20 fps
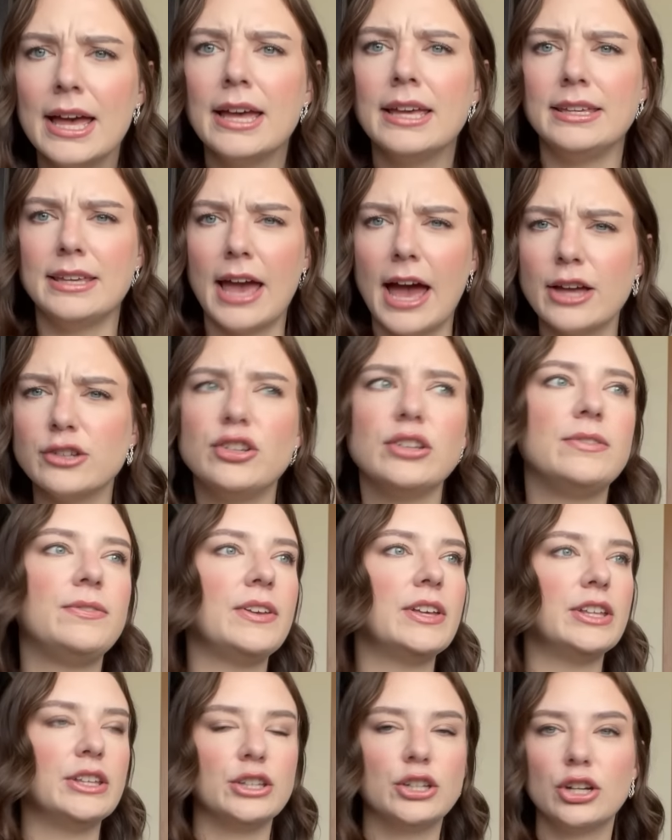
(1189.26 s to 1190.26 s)
yeah, she's
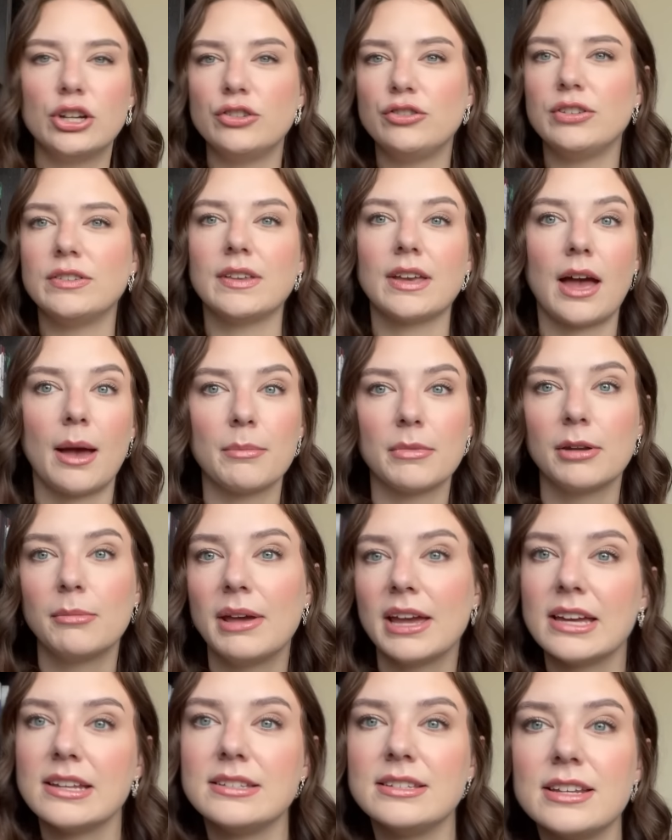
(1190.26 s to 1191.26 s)
feeling good. She's like, I'm gonna
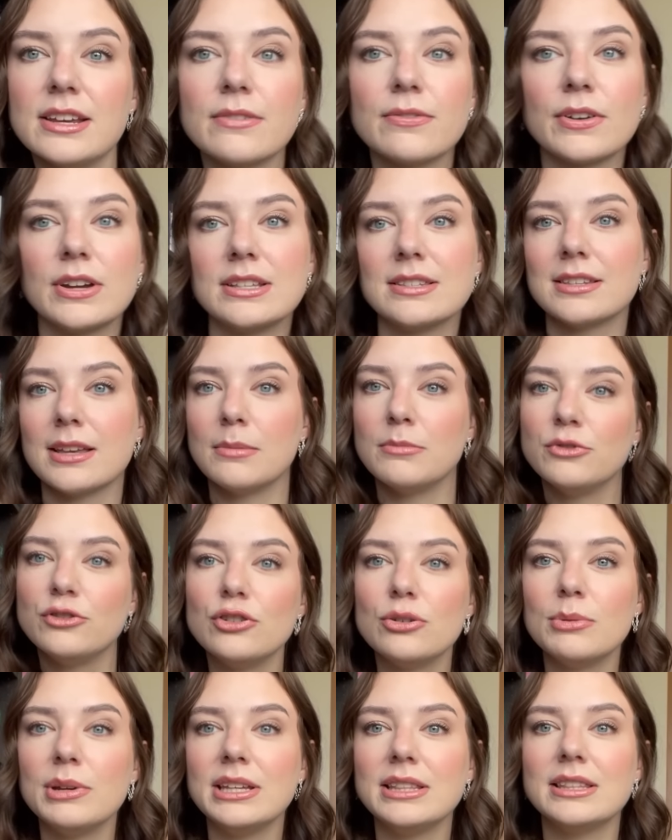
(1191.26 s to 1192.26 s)
make a difference. I'm
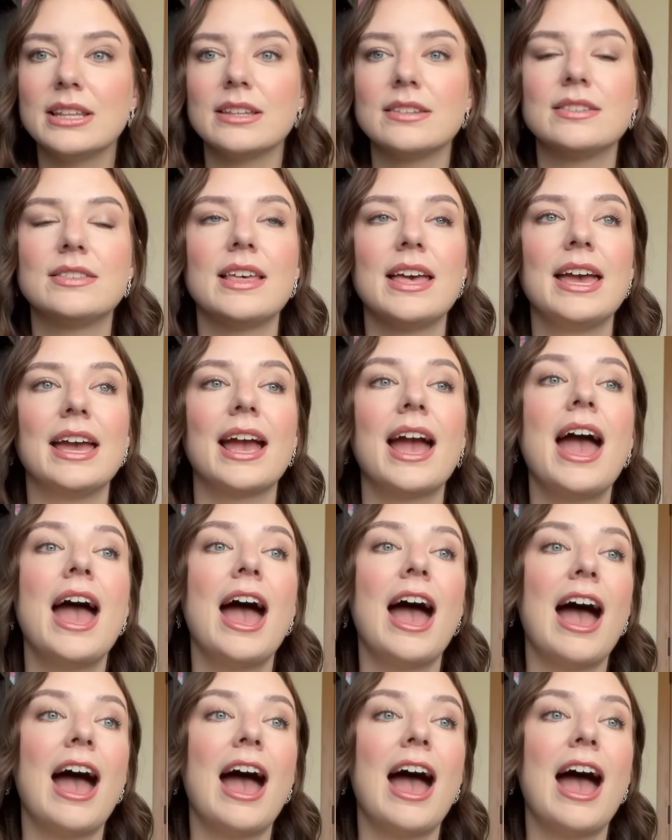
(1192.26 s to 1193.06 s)
doing this thing.